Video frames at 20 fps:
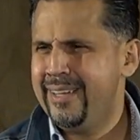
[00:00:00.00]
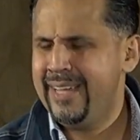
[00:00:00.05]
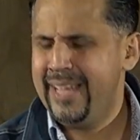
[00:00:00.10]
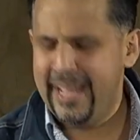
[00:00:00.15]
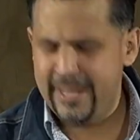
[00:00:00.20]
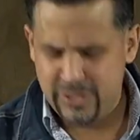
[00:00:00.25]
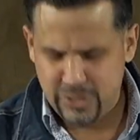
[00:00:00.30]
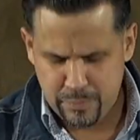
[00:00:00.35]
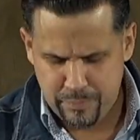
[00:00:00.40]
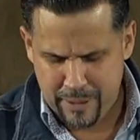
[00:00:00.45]

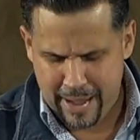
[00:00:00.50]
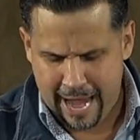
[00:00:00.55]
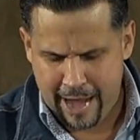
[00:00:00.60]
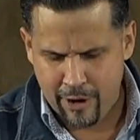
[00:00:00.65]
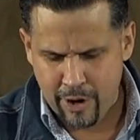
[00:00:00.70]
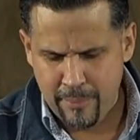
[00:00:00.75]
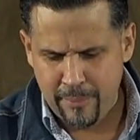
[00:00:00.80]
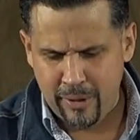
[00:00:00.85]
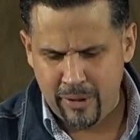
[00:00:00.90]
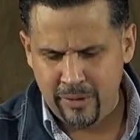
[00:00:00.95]
It's a
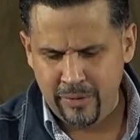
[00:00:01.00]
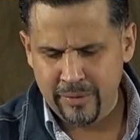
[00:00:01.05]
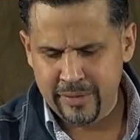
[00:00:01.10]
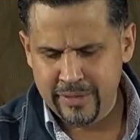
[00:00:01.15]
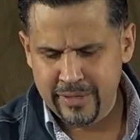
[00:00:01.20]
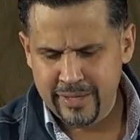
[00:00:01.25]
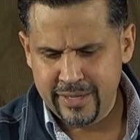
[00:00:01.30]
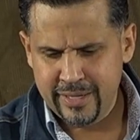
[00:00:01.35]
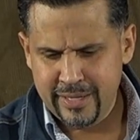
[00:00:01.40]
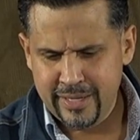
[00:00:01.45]
parable.
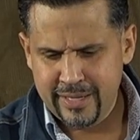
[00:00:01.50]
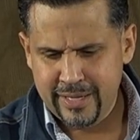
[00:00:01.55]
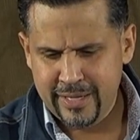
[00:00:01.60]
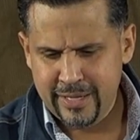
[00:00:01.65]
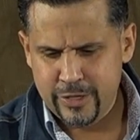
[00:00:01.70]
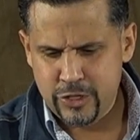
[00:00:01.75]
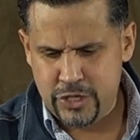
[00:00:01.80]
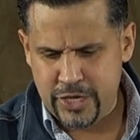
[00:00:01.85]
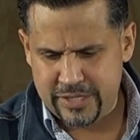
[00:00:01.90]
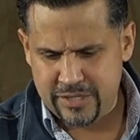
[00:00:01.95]

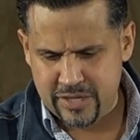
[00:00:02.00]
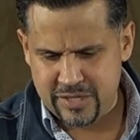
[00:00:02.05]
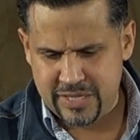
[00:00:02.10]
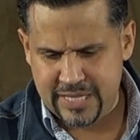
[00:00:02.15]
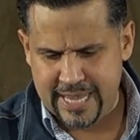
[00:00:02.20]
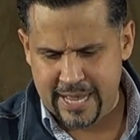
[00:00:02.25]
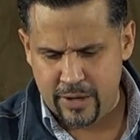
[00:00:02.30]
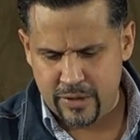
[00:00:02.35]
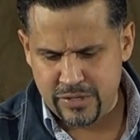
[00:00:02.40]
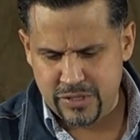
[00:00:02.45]
Jesus
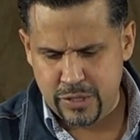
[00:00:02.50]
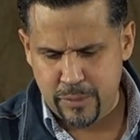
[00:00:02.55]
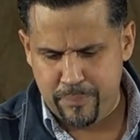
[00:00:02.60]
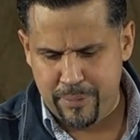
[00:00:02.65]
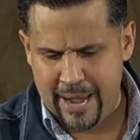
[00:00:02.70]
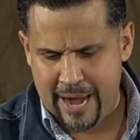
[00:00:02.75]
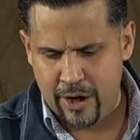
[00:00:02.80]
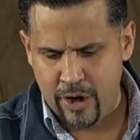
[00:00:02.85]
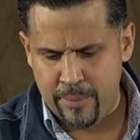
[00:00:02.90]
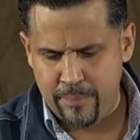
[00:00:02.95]
tells the
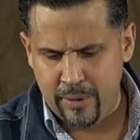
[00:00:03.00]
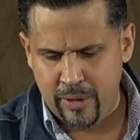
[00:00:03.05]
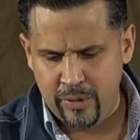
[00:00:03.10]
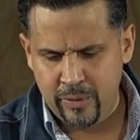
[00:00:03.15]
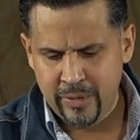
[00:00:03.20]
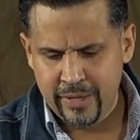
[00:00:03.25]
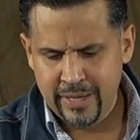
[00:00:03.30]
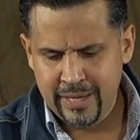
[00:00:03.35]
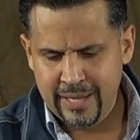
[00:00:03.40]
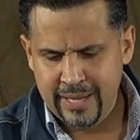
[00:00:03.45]
parable
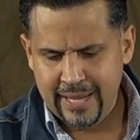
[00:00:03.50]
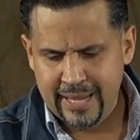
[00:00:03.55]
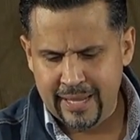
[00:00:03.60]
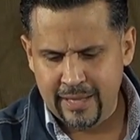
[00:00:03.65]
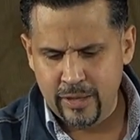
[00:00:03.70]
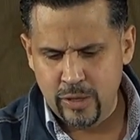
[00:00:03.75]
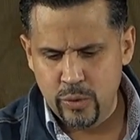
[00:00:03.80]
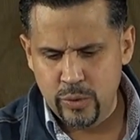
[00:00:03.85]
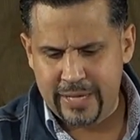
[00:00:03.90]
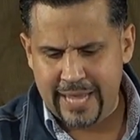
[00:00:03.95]

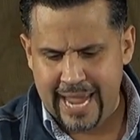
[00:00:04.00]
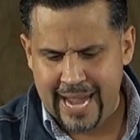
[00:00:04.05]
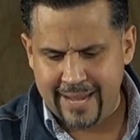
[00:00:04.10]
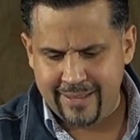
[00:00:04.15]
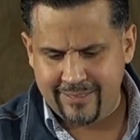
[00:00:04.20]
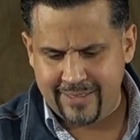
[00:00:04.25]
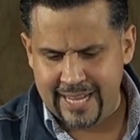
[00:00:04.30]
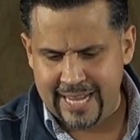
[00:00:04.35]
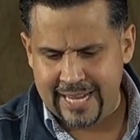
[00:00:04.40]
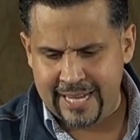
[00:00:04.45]
in Luke
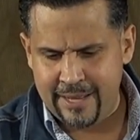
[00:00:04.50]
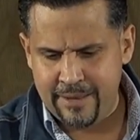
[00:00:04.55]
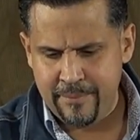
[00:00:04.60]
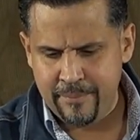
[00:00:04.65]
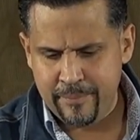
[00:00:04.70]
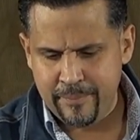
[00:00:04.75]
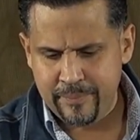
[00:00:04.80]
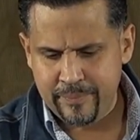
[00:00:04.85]
18.